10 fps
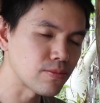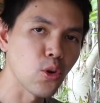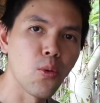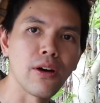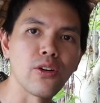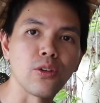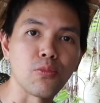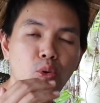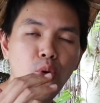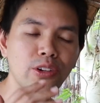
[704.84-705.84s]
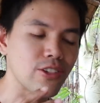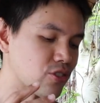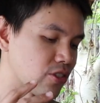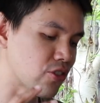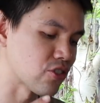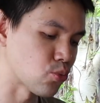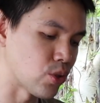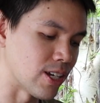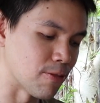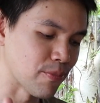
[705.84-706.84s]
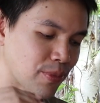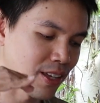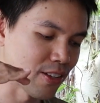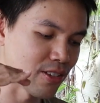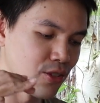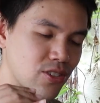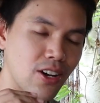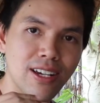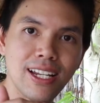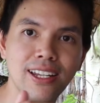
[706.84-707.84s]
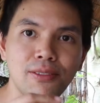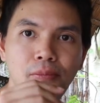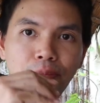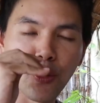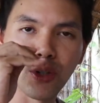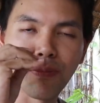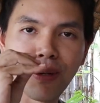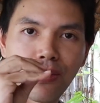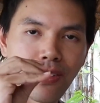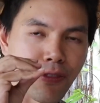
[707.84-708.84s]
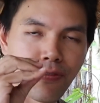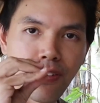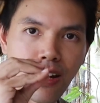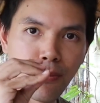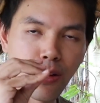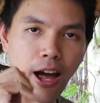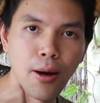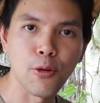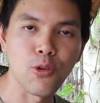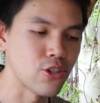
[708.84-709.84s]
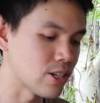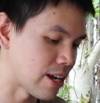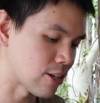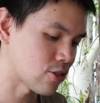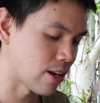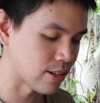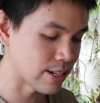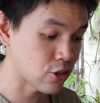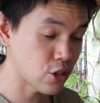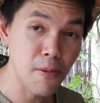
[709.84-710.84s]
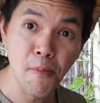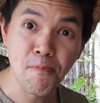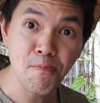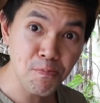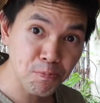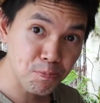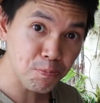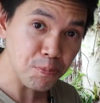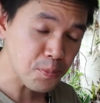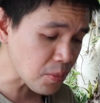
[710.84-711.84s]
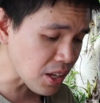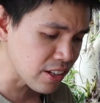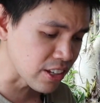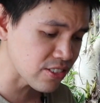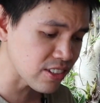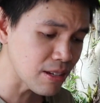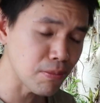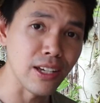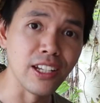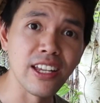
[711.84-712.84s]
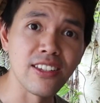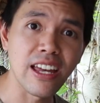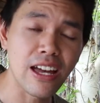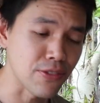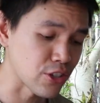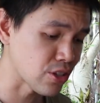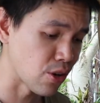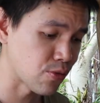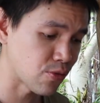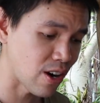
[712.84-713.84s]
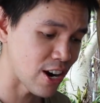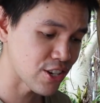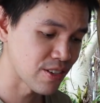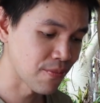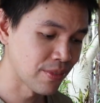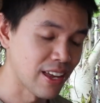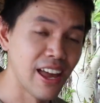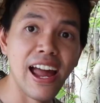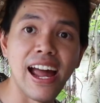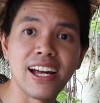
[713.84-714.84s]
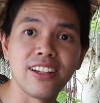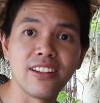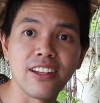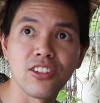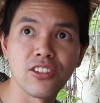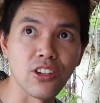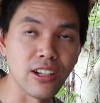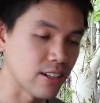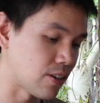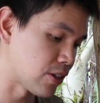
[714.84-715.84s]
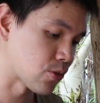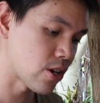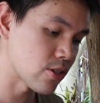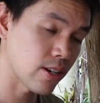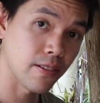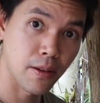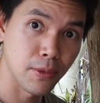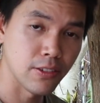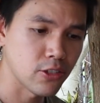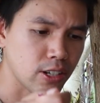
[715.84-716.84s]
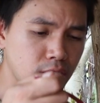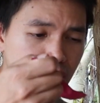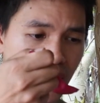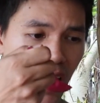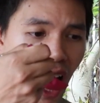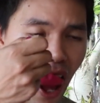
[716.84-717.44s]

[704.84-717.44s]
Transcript: Oh my god, the prawn is so sweet, so succulent, with a bit of that firm, crunchy texture. The sting bean is ever so fresh, and it's just got a lovely crunch. I mean, check this out.